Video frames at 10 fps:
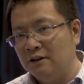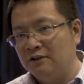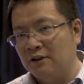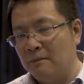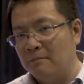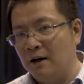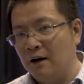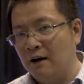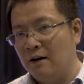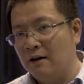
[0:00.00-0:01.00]
some
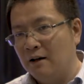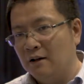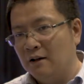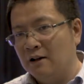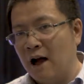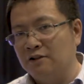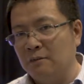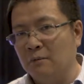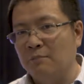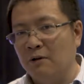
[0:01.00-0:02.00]
uh,
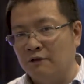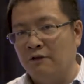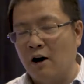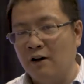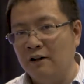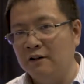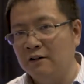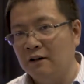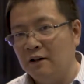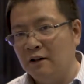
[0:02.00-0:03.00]
customer profiling
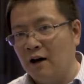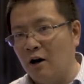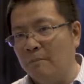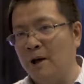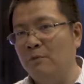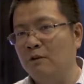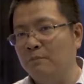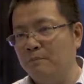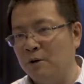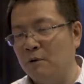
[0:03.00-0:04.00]
or people,
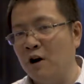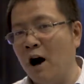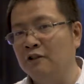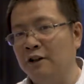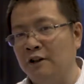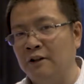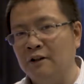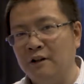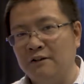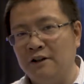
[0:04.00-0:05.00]
people counting,
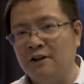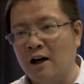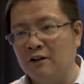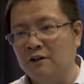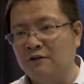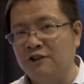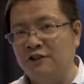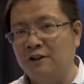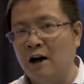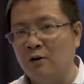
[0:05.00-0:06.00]
this kind of
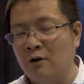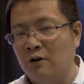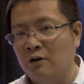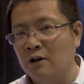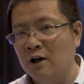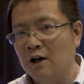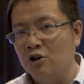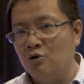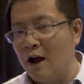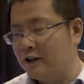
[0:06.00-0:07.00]
scenario
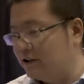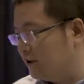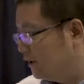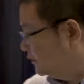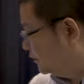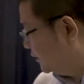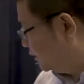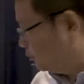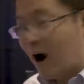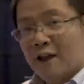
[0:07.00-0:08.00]
right in the
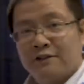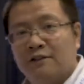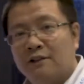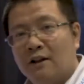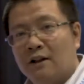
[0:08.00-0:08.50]
device.